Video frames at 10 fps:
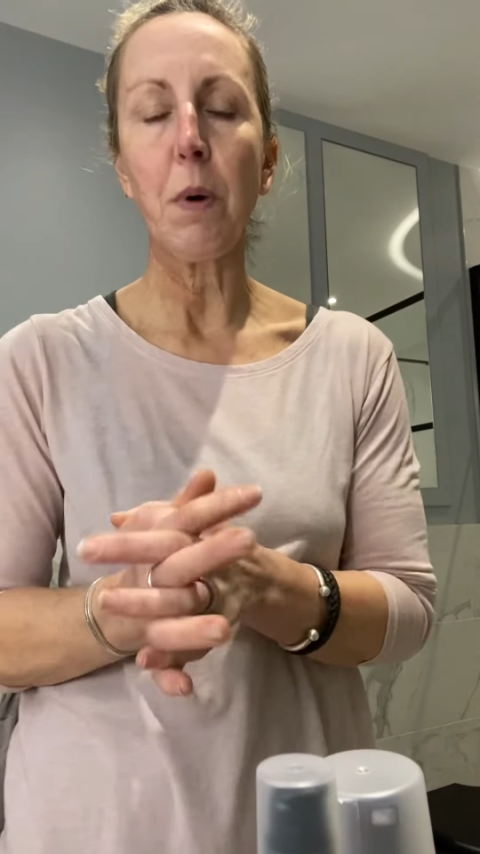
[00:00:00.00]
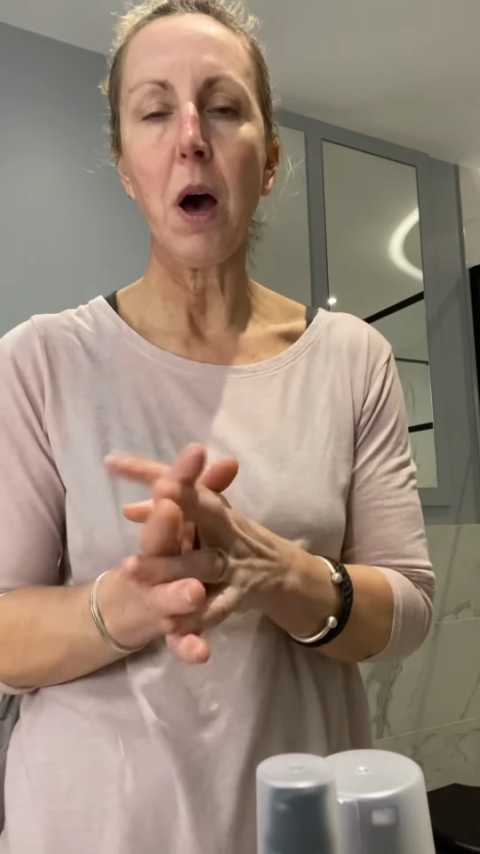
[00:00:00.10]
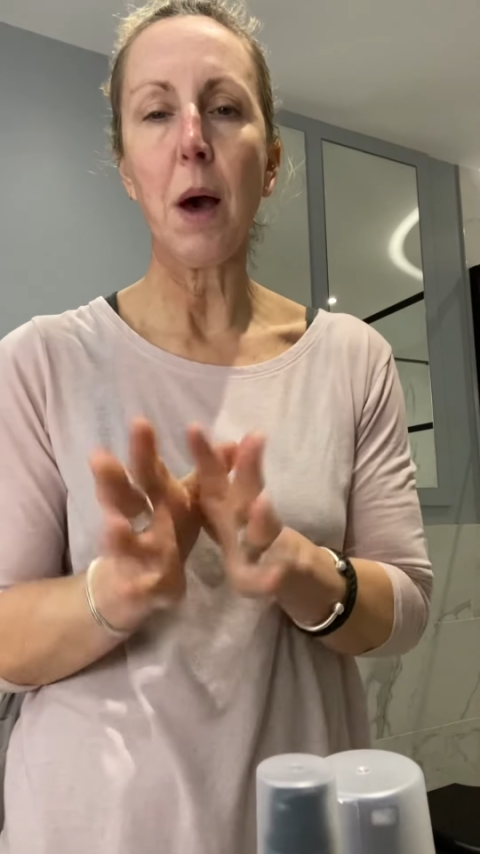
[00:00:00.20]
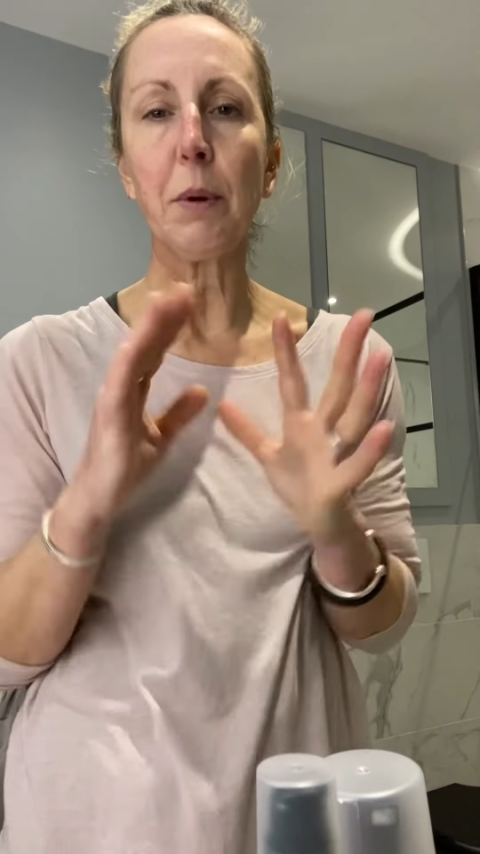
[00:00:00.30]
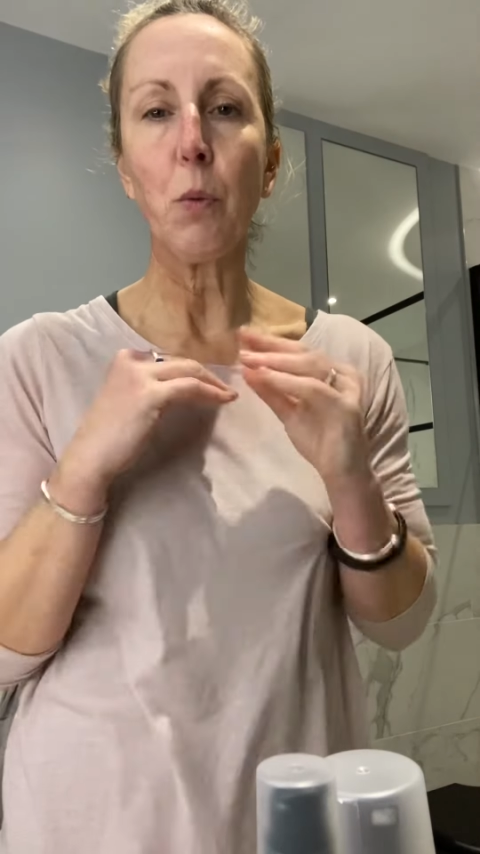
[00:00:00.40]

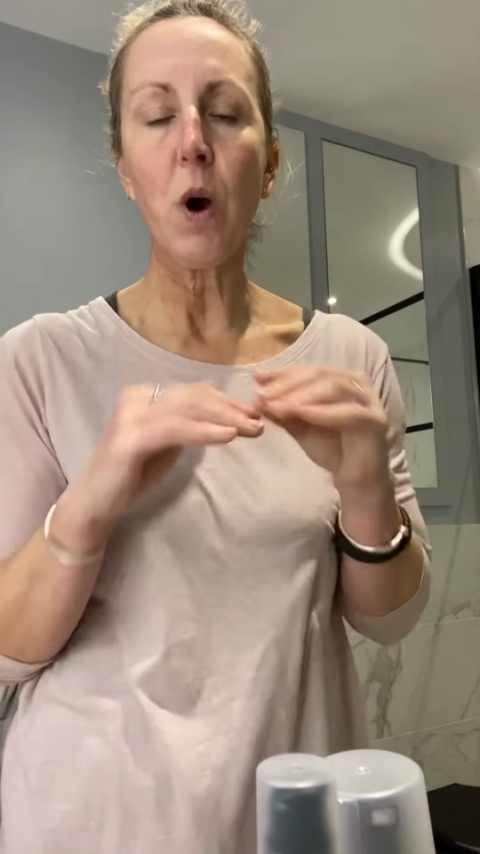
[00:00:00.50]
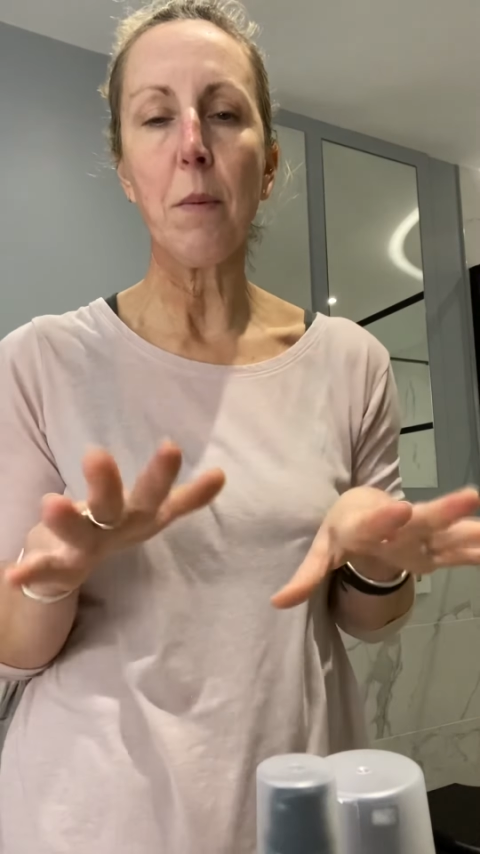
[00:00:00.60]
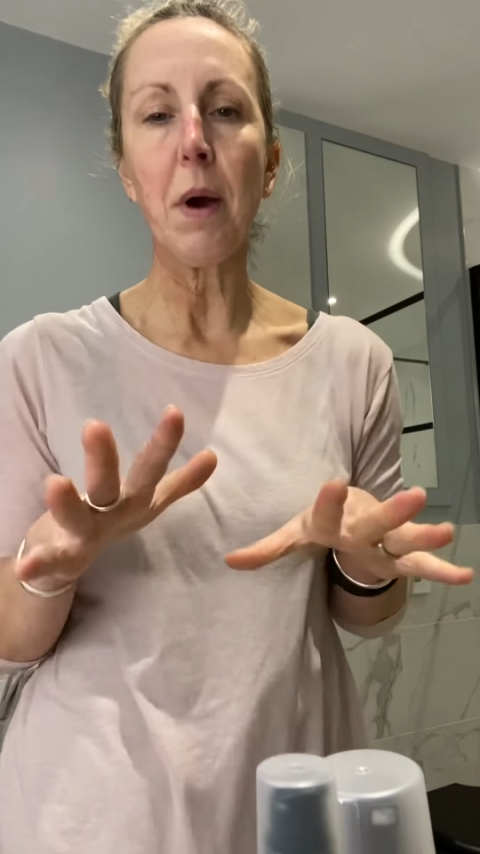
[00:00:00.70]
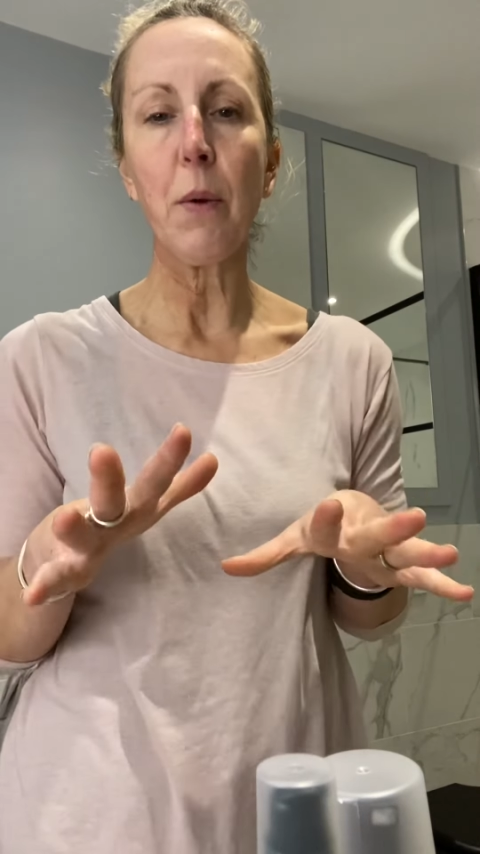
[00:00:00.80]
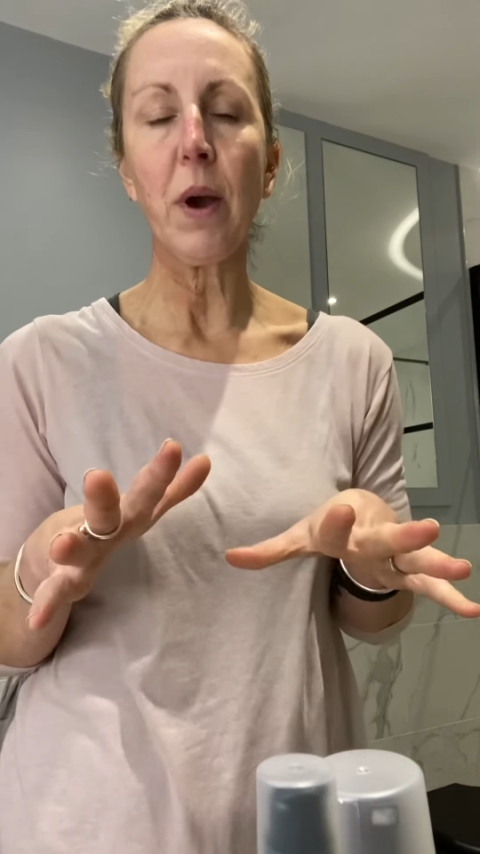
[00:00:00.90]
I'm going to work
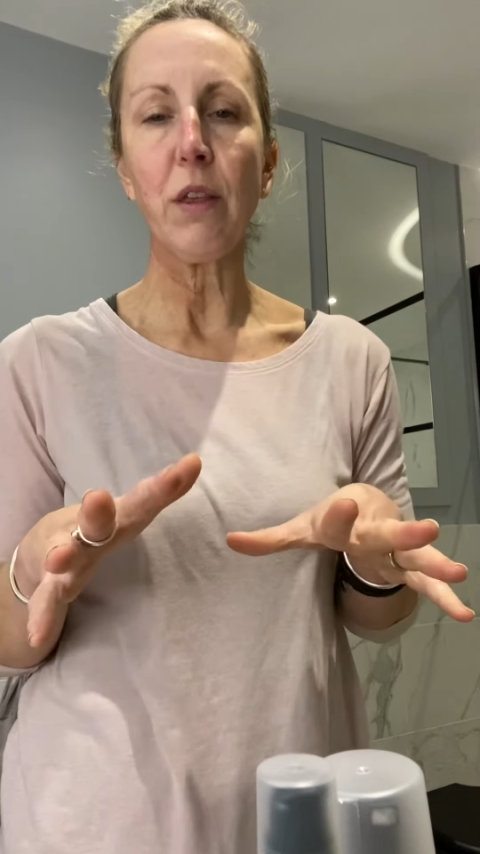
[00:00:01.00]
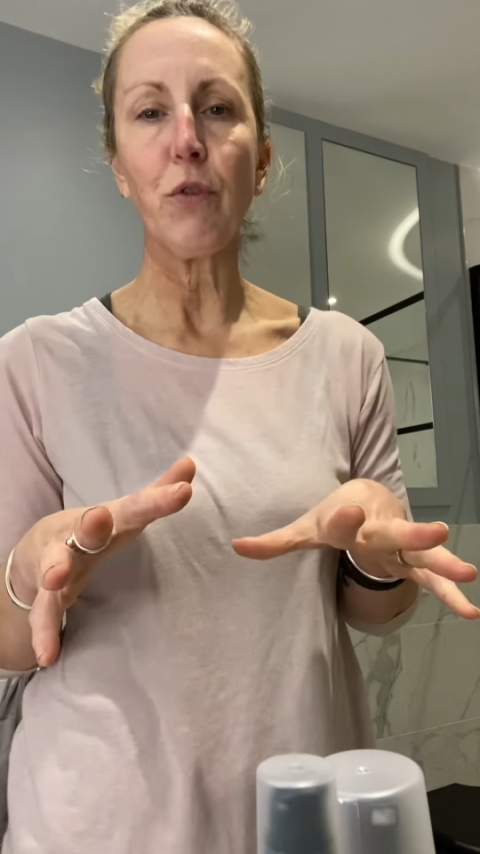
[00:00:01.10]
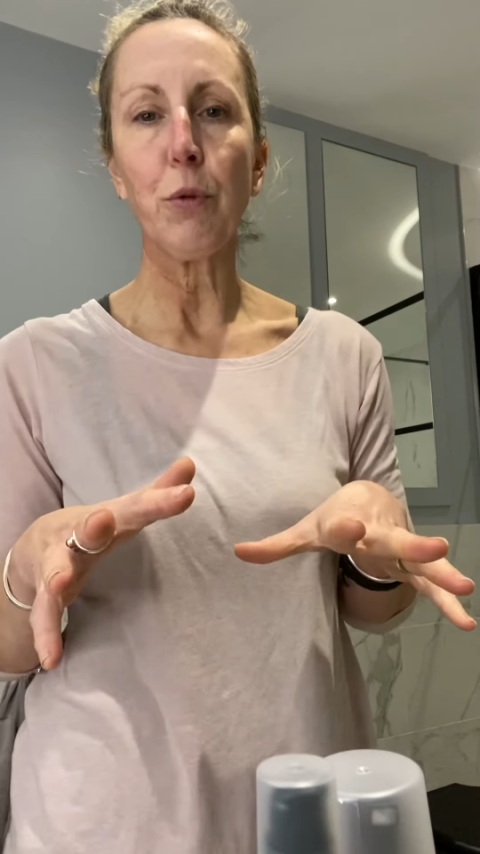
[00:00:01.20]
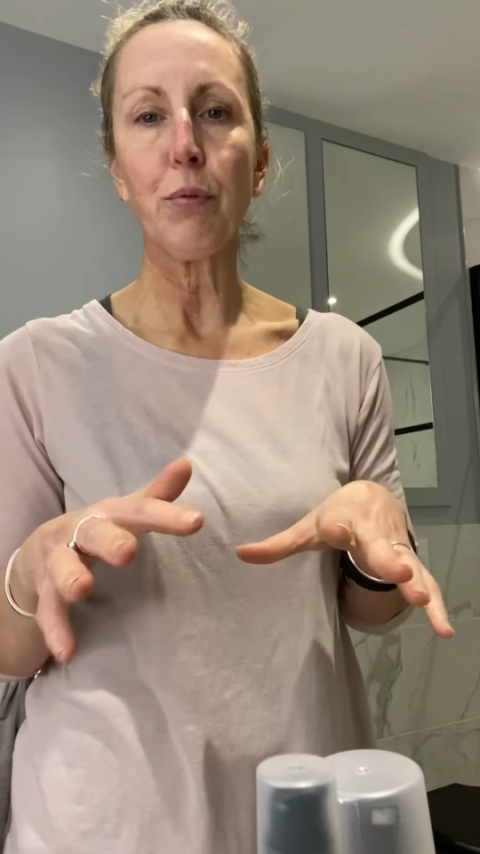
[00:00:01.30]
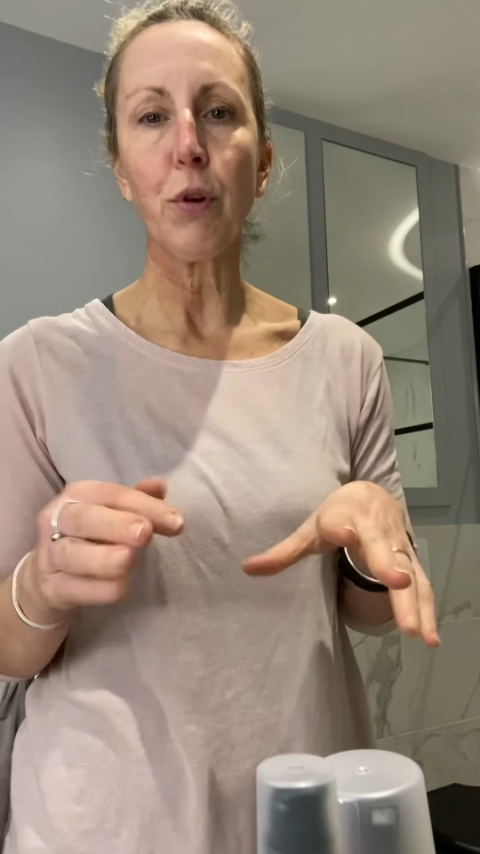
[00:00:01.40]
my way through
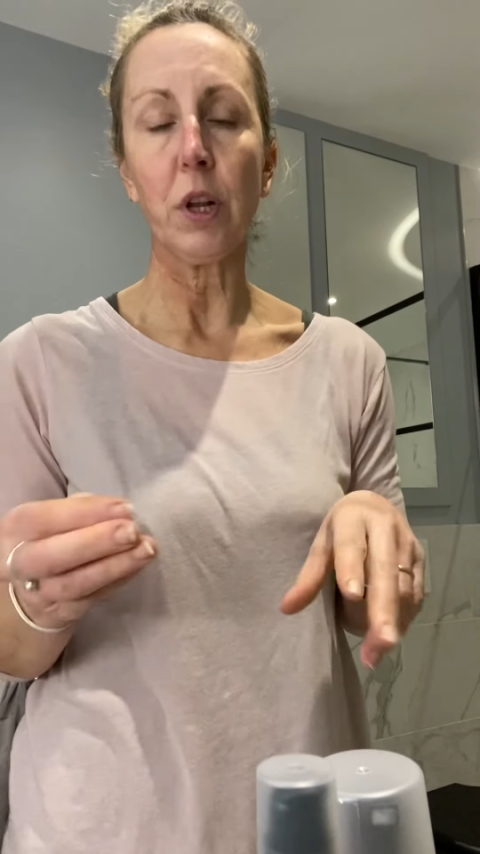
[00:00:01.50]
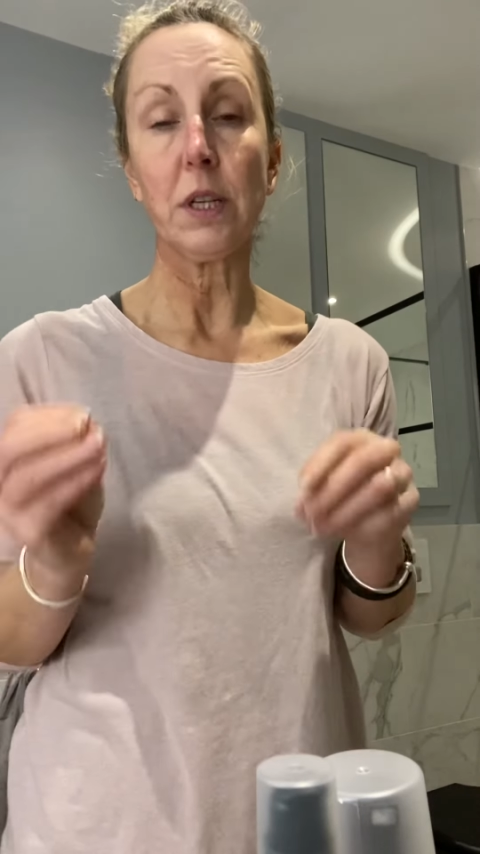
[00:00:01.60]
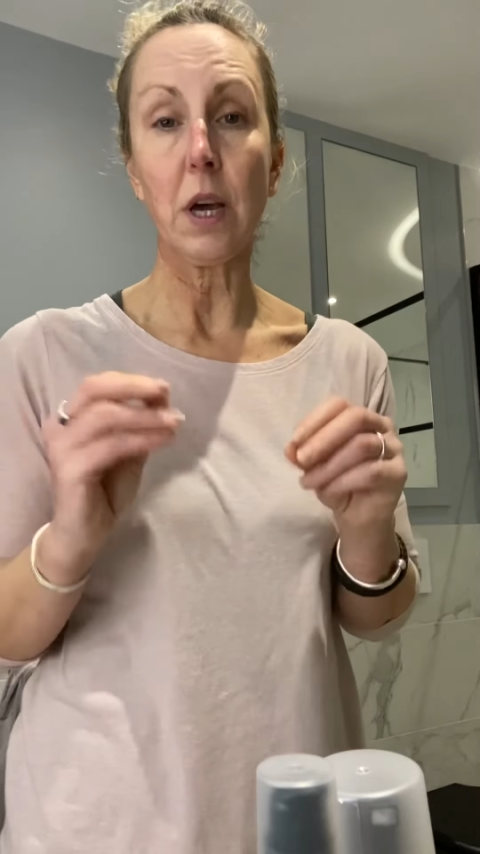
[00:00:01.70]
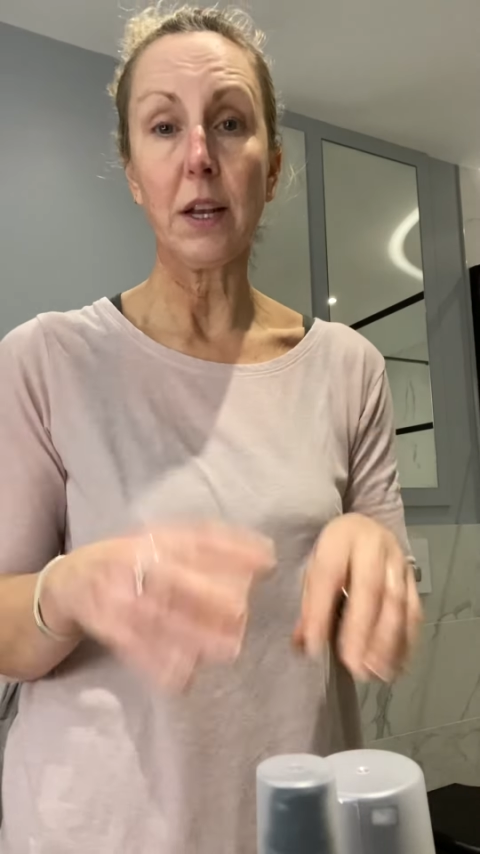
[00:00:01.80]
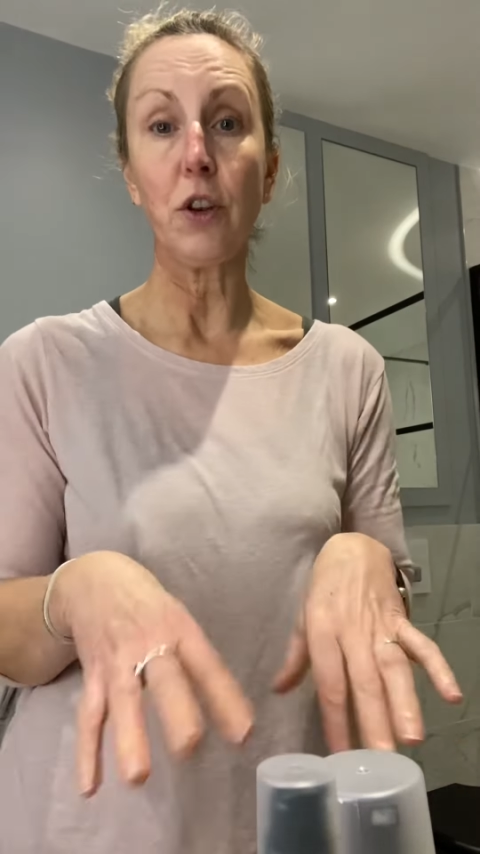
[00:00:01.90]
the products that I